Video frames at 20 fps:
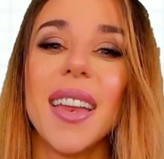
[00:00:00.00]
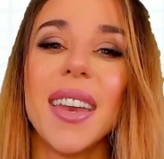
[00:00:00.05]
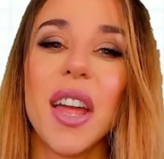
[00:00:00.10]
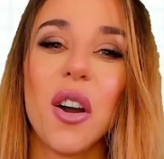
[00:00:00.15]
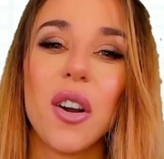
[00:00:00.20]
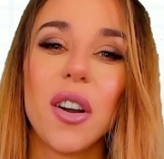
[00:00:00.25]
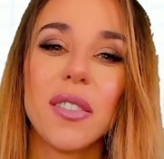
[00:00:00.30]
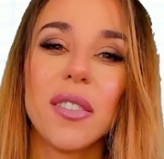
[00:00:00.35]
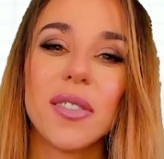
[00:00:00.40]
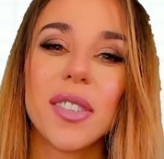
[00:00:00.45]

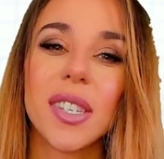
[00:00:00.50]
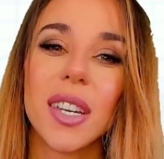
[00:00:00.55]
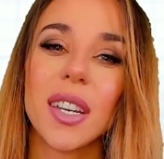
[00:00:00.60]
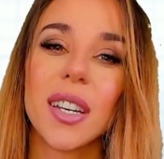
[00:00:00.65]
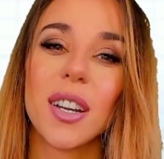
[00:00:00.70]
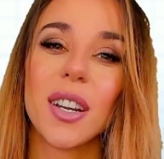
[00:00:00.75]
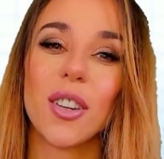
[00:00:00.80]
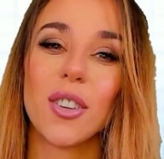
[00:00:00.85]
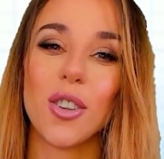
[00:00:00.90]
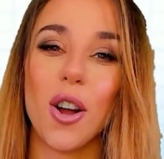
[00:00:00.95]
Now, I've
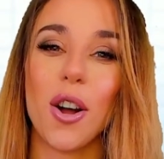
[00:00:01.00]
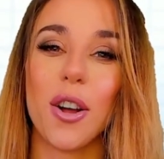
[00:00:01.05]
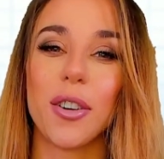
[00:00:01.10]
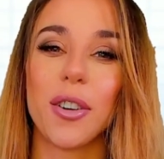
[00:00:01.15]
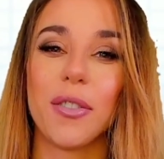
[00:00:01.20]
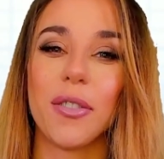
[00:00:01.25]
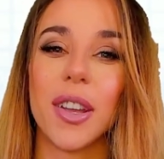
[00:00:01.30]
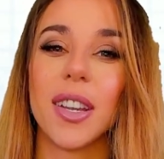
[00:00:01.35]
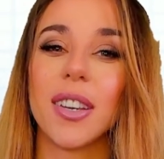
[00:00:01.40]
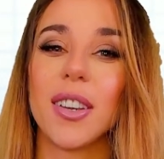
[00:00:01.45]
seen a lot
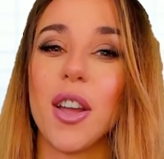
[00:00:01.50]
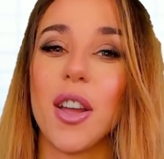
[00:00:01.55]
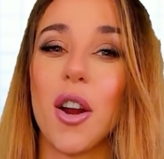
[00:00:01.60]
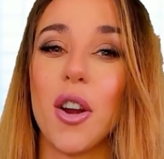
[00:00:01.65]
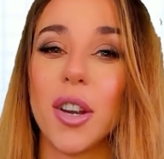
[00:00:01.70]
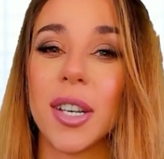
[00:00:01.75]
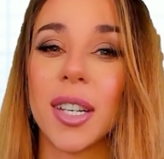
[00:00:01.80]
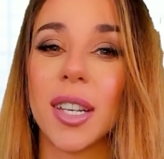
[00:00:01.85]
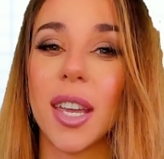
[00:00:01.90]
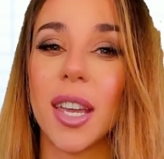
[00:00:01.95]
of
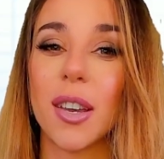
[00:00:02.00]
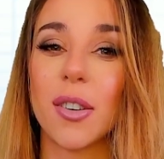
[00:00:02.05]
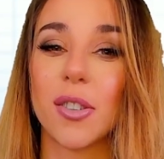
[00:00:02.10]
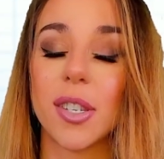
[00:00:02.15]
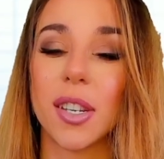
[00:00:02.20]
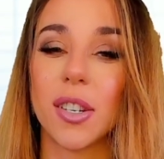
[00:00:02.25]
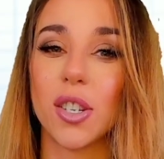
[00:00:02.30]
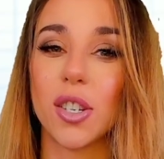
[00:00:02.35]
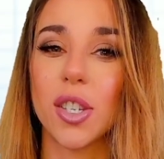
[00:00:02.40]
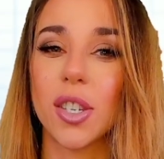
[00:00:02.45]
ADR
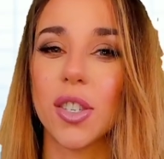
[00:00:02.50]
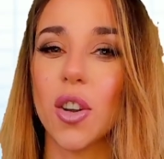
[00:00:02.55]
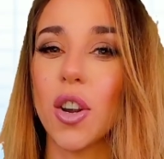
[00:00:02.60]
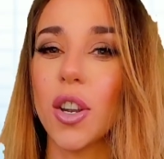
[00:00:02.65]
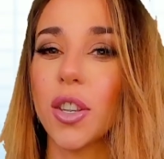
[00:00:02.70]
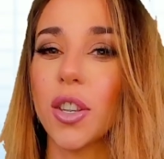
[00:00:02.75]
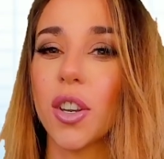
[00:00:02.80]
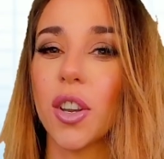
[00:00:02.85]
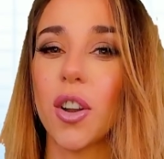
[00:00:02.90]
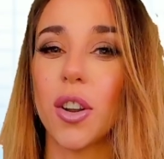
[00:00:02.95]
indicators that just
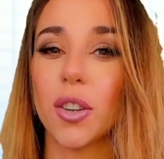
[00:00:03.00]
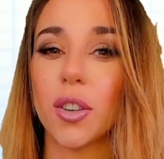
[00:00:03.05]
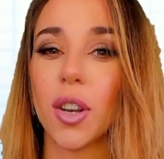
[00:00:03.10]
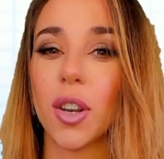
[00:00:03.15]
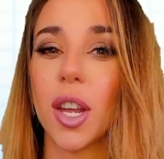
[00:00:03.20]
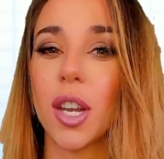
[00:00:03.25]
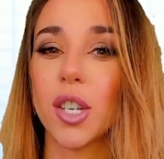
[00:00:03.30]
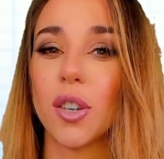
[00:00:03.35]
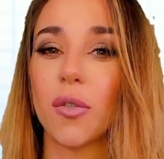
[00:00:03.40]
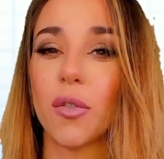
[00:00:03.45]
start the
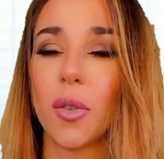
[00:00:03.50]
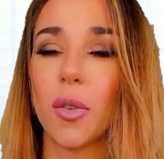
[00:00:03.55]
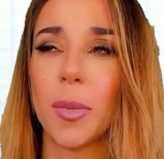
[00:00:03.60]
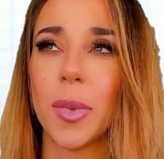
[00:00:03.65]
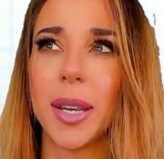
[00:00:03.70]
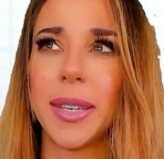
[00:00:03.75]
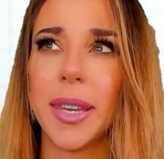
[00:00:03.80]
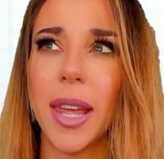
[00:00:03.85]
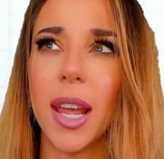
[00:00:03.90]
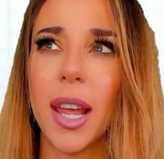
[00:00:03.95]
calculation from
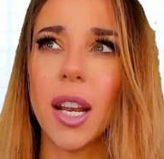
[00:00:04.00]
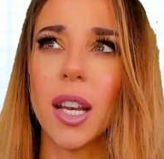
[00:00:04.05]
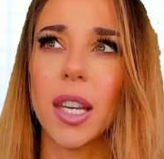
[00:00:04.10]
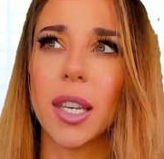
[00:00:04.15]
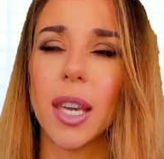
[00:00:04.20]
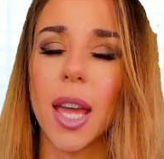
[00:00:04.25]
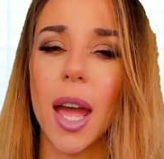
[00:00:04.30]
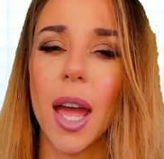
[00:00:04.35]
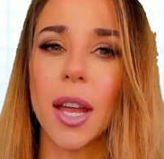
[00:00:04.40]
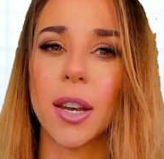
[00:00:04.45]
the daily
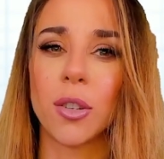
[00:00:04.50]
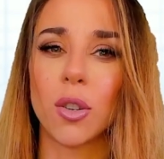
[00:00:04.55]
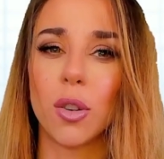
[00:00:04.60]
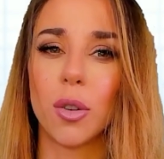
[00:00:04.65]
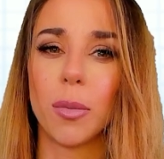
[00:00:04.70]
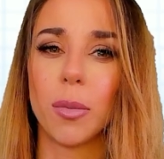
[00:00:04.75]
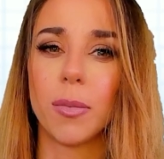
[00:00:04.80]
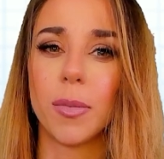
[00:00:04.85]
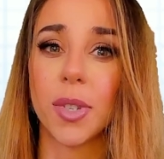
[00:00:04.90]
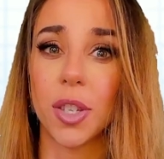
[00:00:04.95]

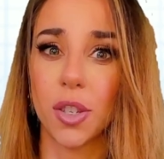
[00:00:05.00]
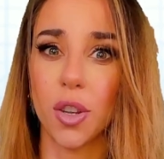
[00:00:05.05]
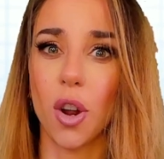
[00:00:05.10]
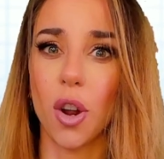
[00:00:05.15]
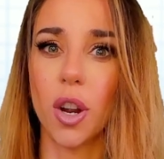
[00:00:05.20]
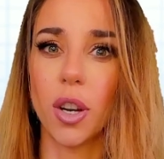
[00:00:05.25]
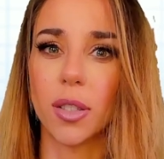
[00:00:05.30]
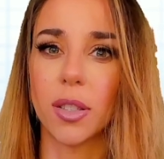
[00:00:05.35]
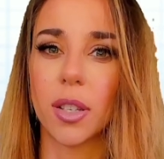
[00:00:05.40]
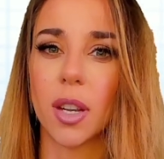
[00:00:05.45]
candle
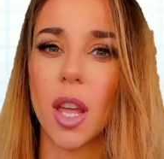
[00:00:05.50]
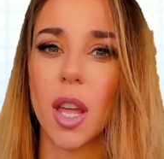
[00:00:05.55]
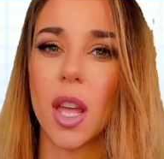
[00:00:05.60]
start.